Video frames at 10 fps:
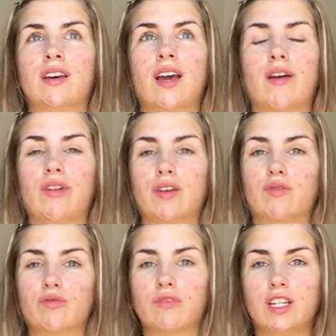I've like
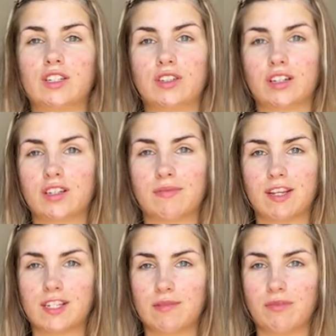restructured my
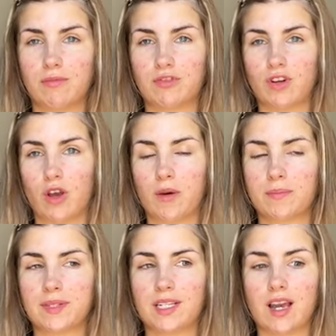Depop
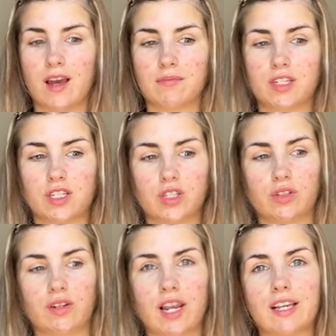jobs um, to
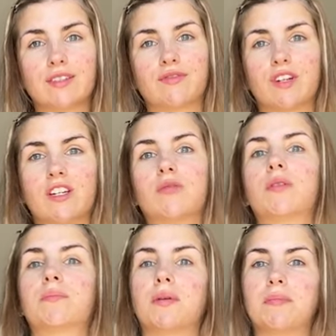do less
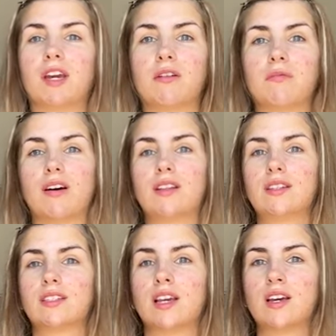frequent but bigger
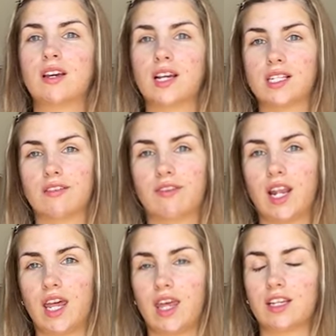ones because I feel
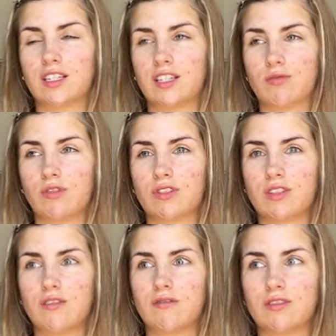like that's just what
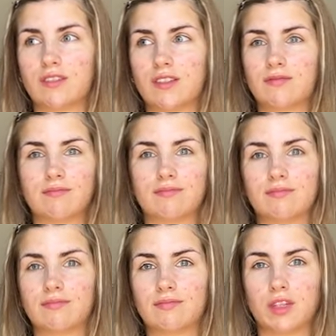suits
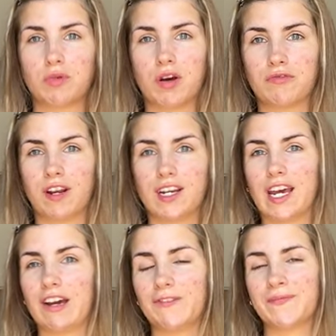the world right
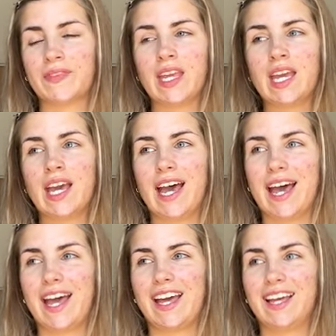now.
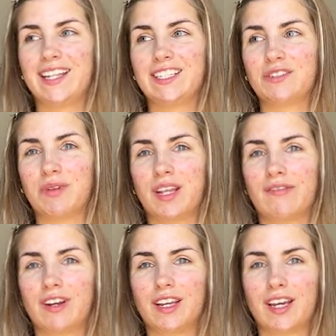And
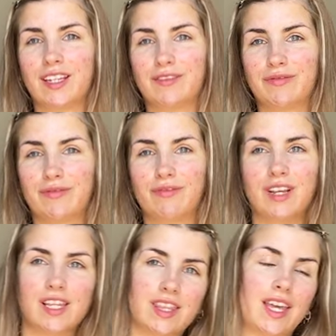whenever I kind of
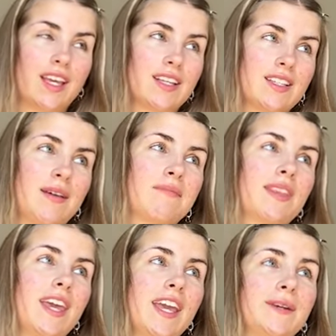rethink
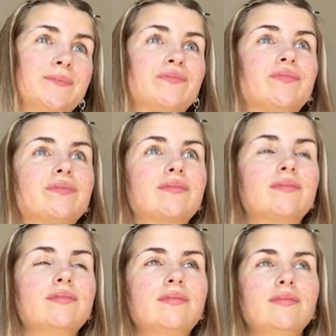something
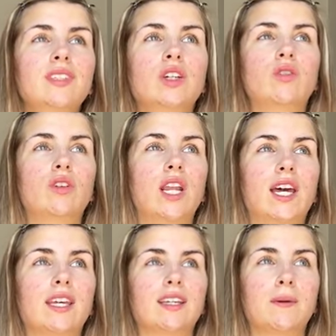or
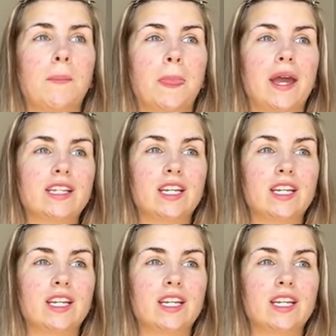like, I don't